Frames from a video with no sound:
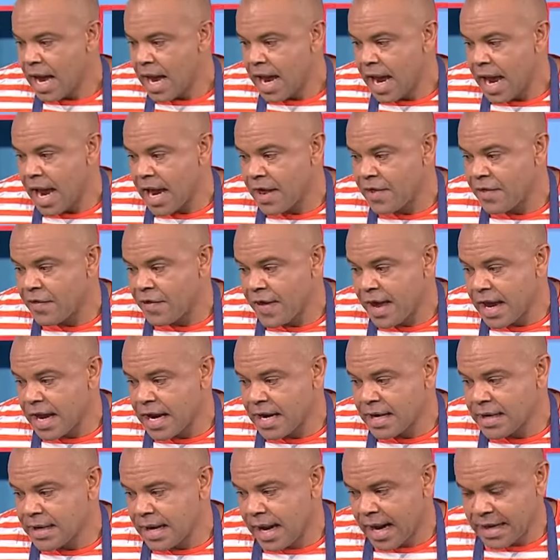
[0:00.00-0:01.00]
And
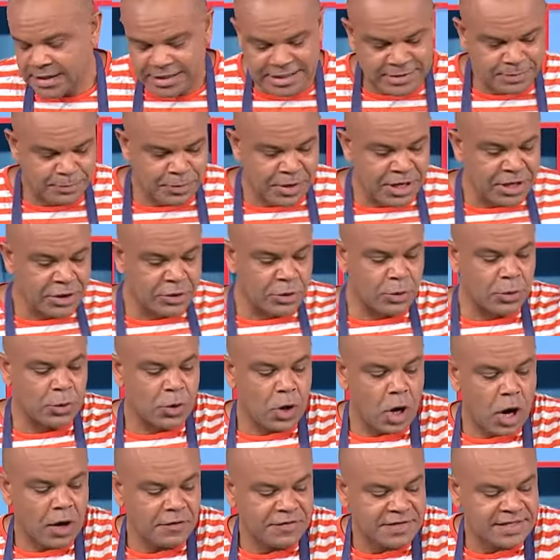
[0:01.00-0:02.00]
then a
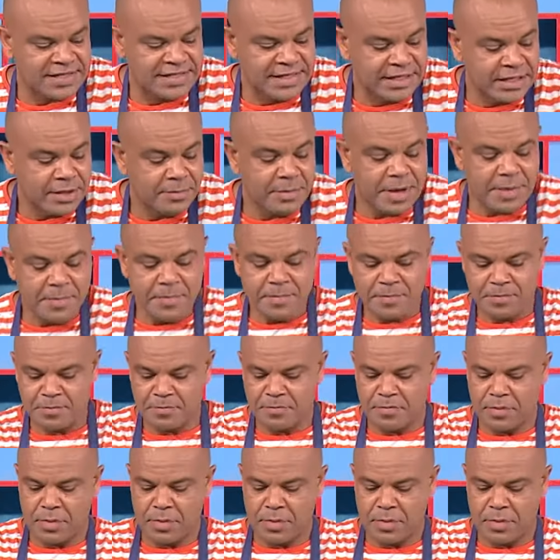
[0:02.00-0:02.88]
sprinkle of cinnamon.